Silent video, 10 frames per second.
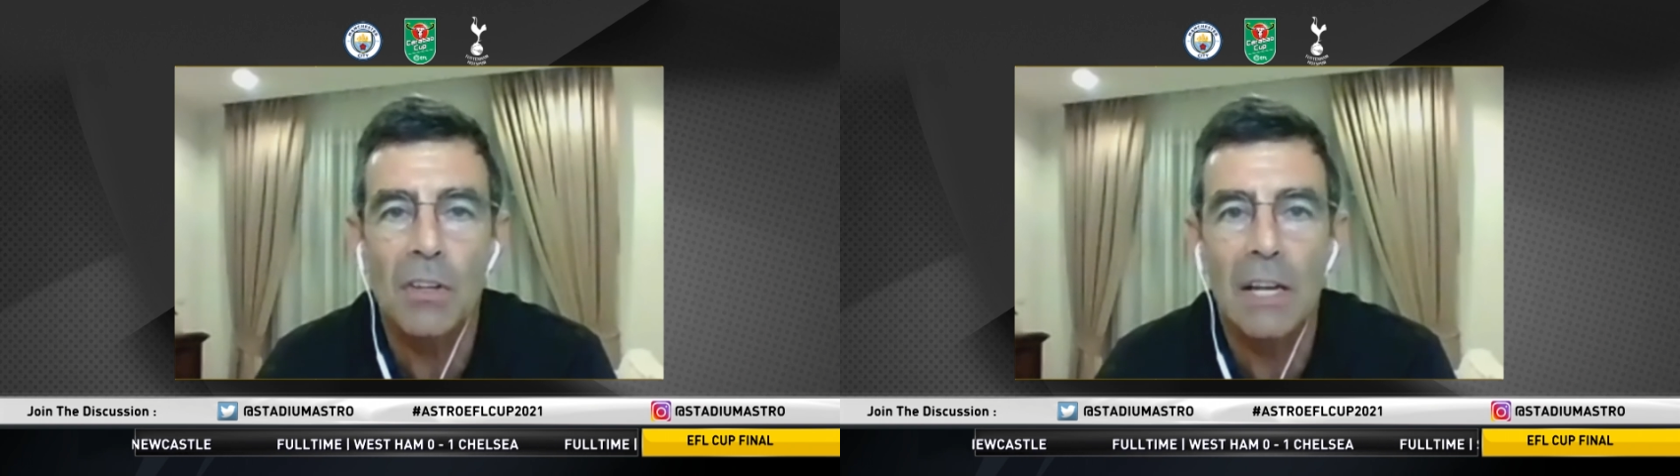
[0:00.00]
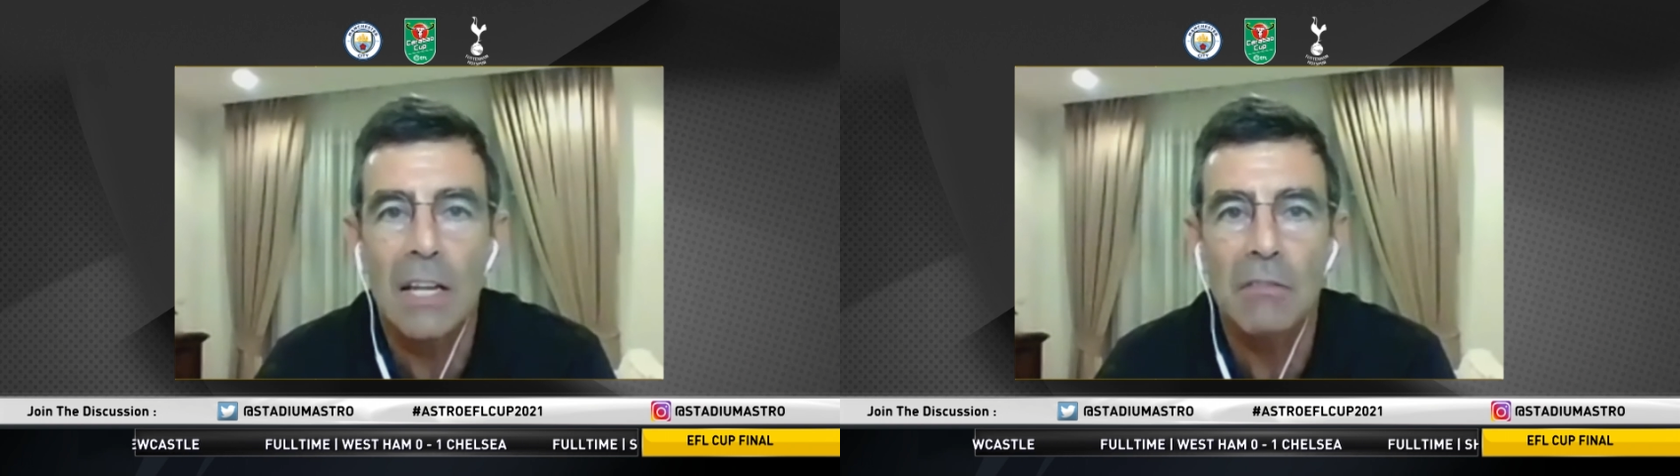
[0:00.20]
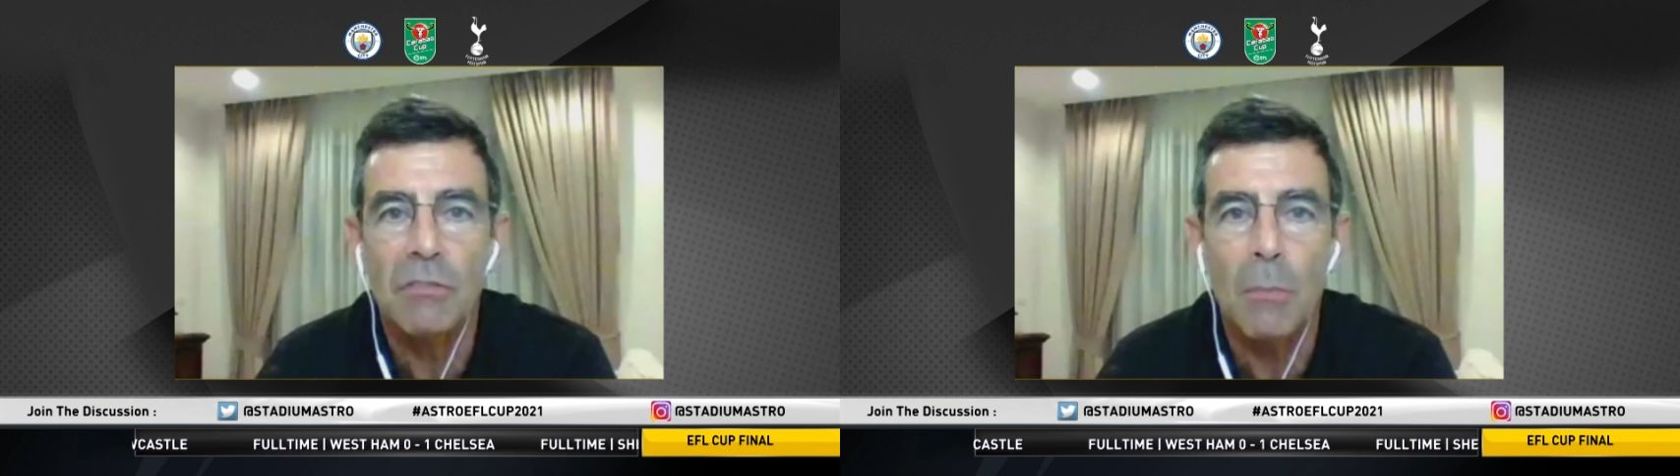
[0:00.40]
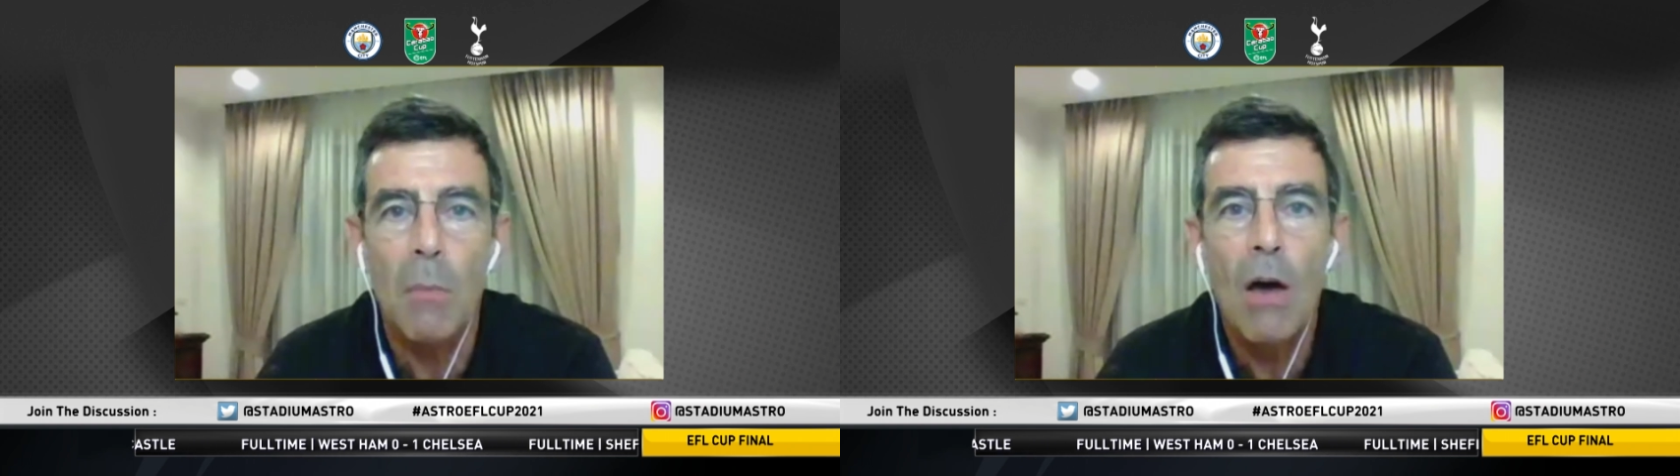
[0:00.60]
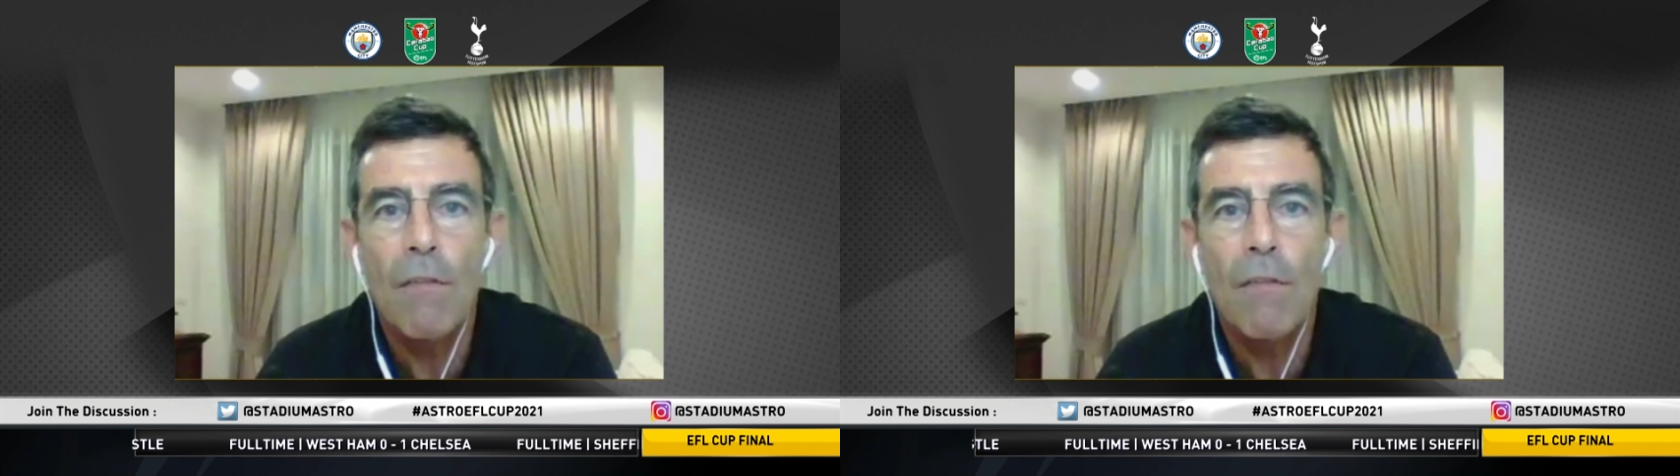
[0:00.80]
It leaves
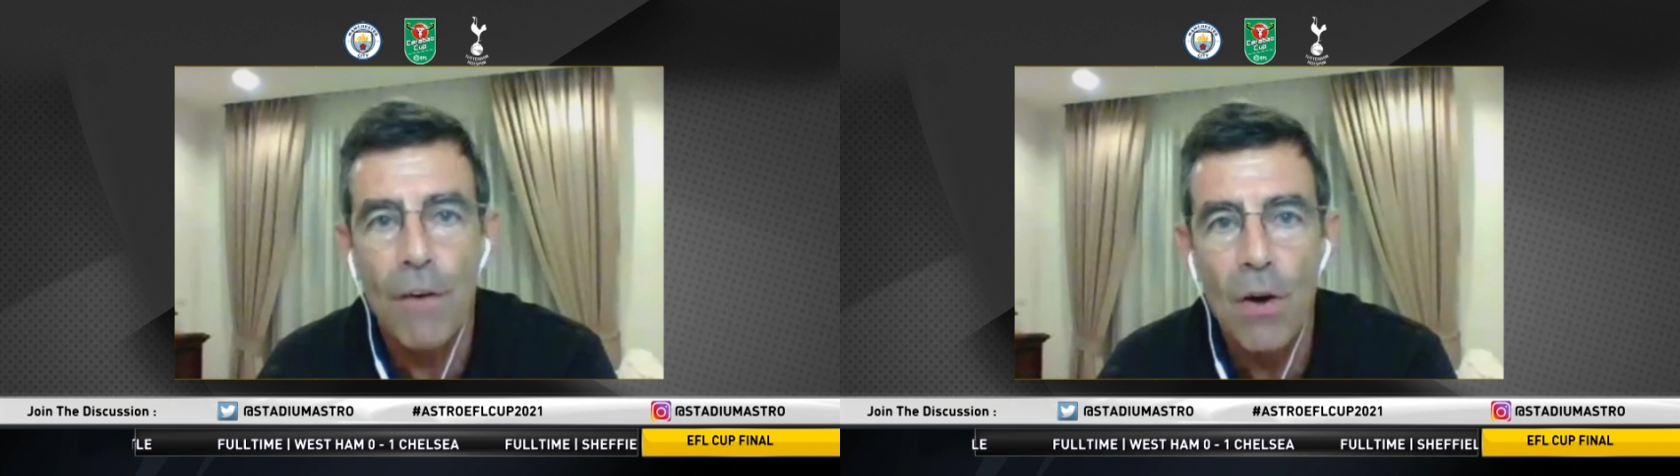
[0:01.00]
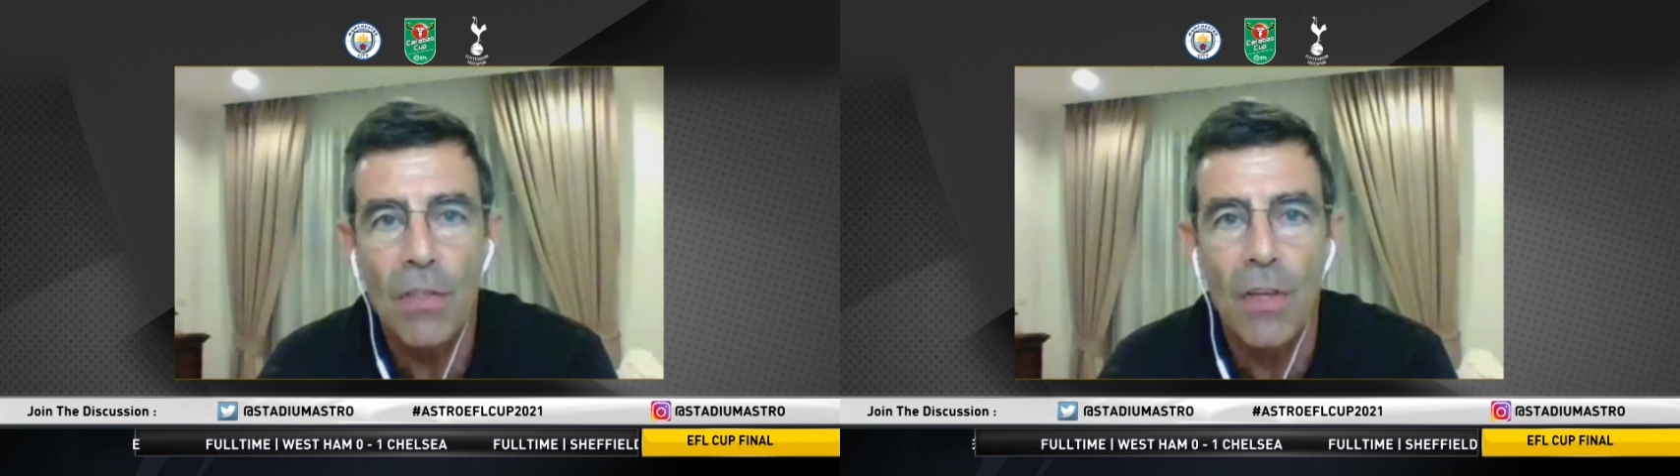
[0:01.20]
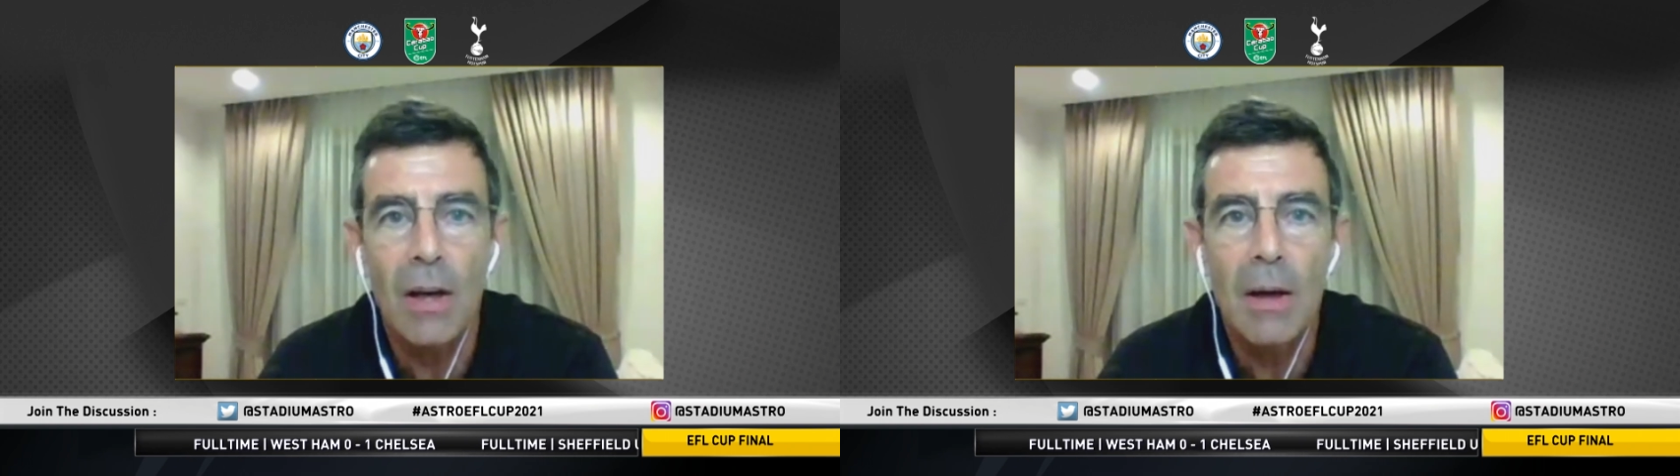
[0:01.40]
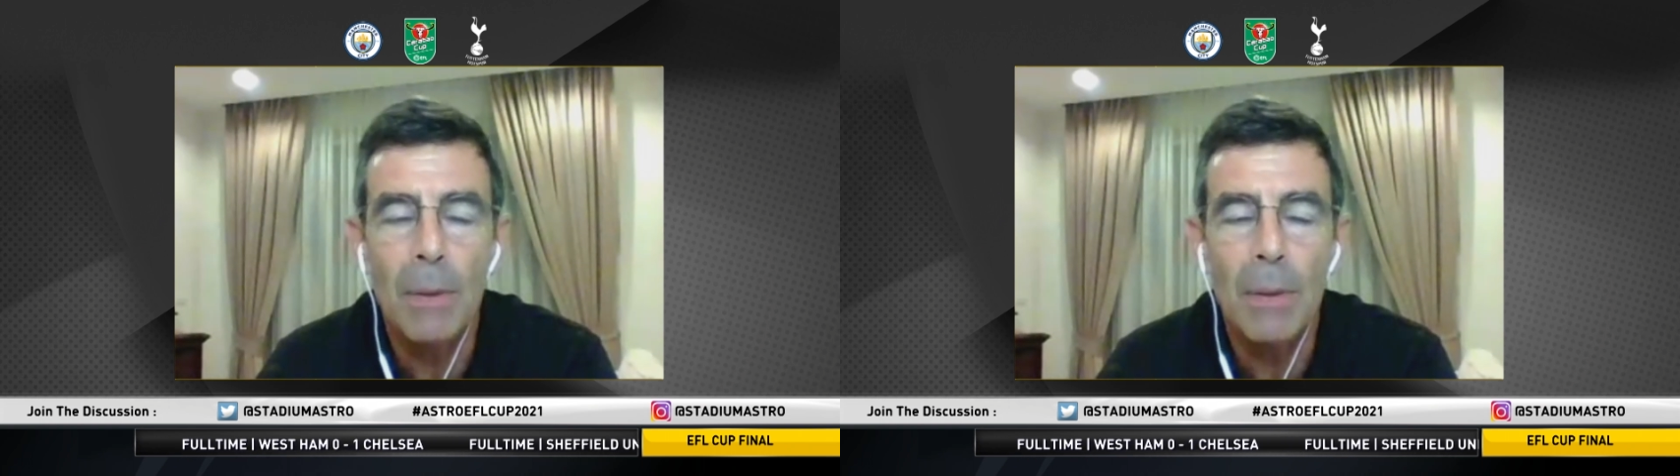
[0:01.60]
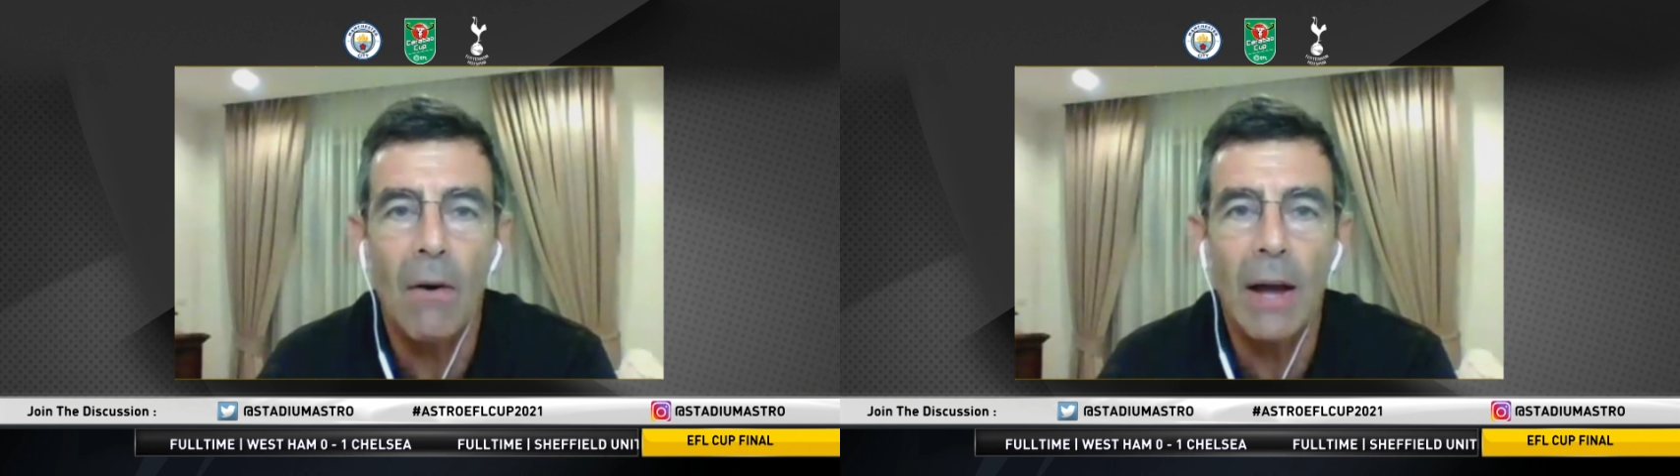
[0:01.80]
them further
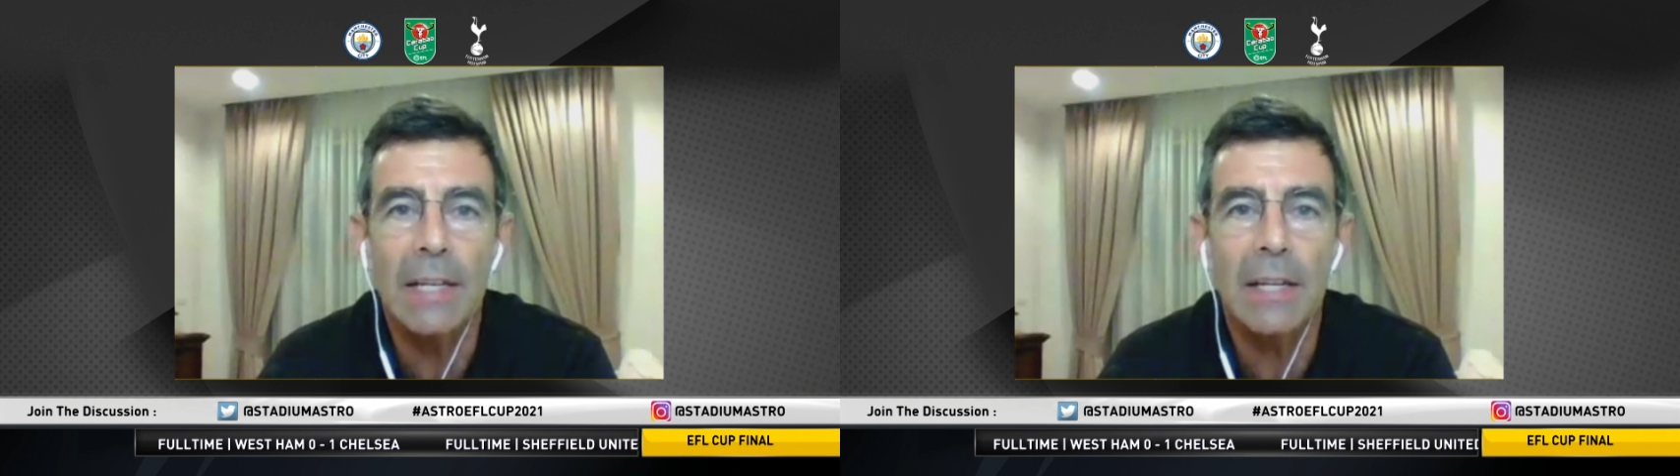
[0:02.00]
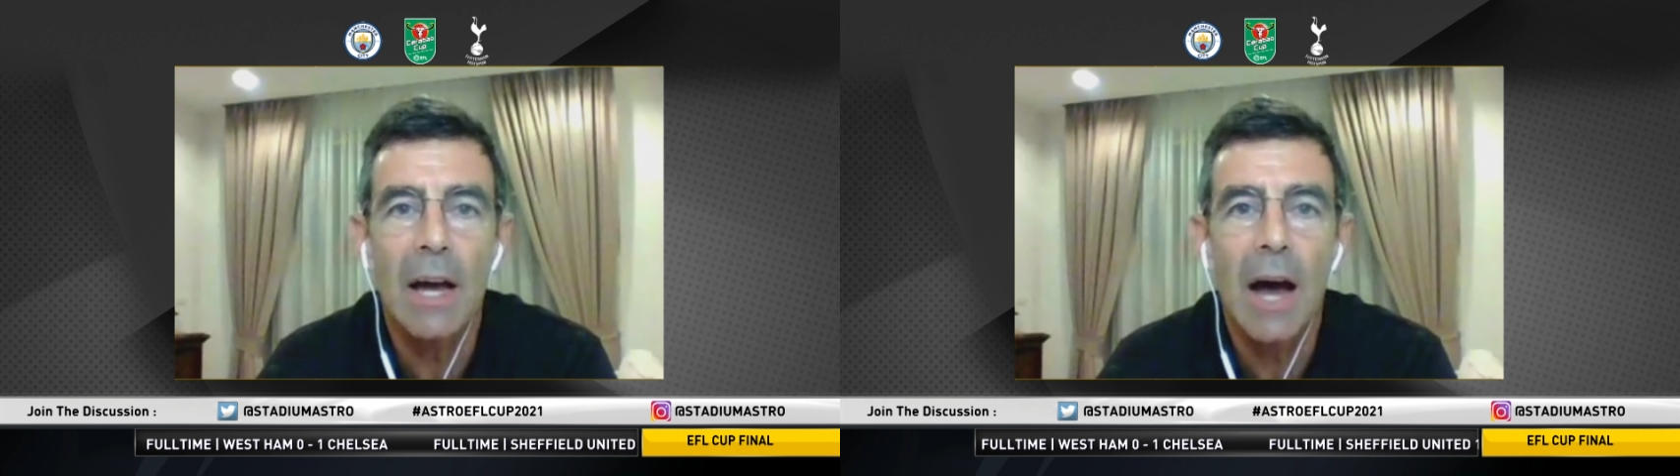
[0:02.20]
behind.